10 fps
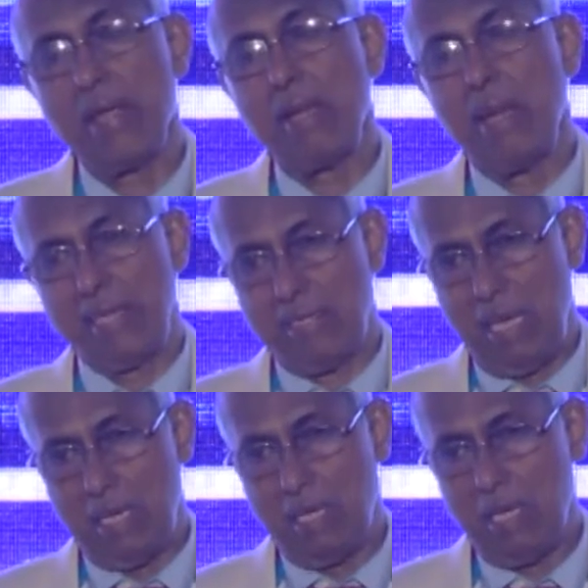like that.
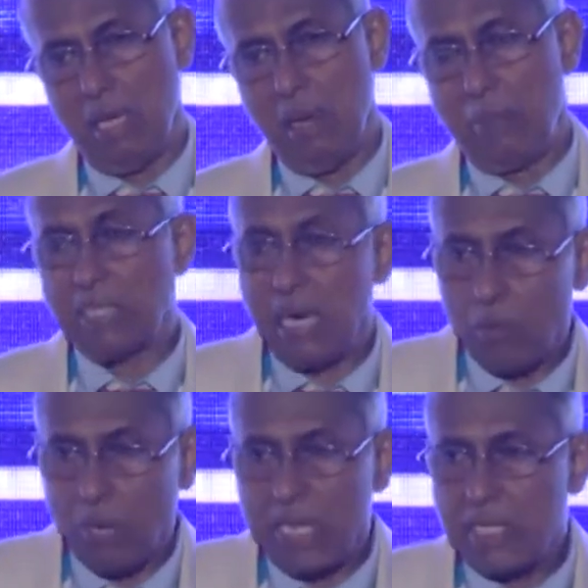Patient had
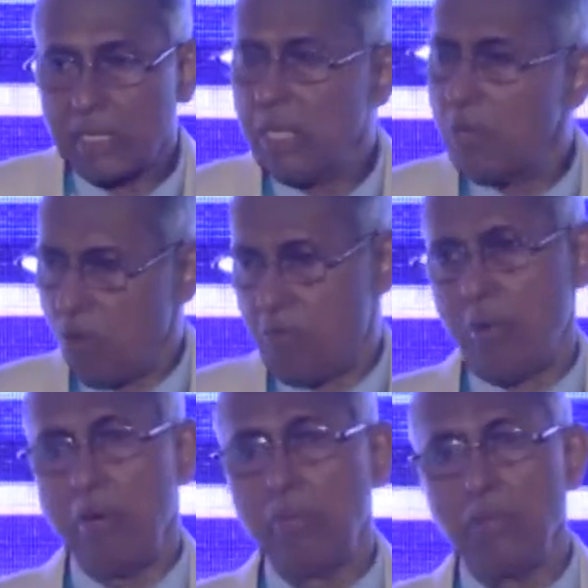one injection, no
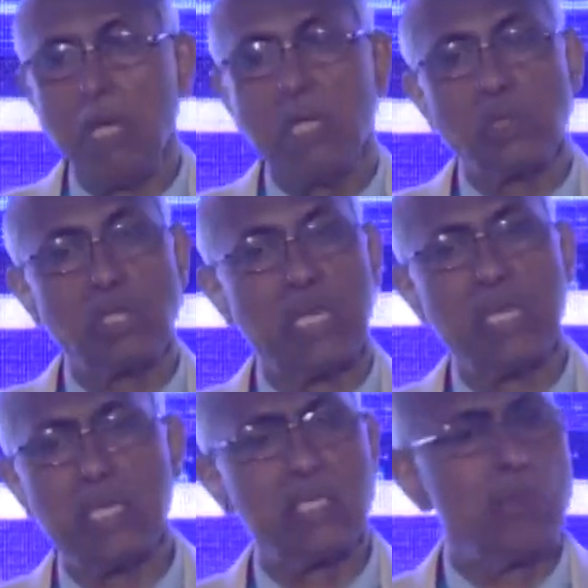problem. So second
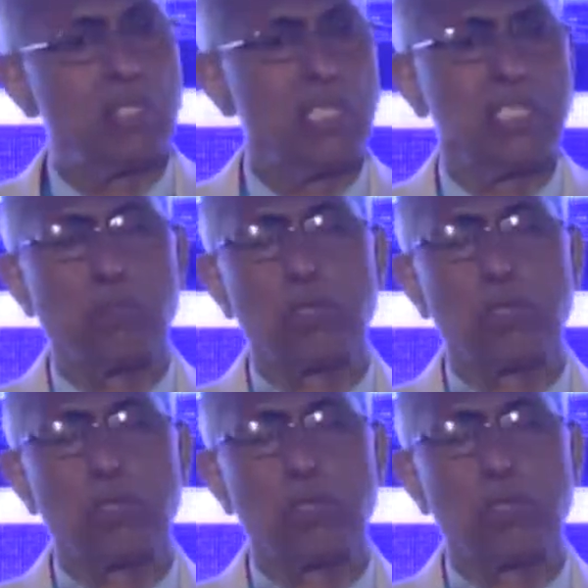injection was just pushed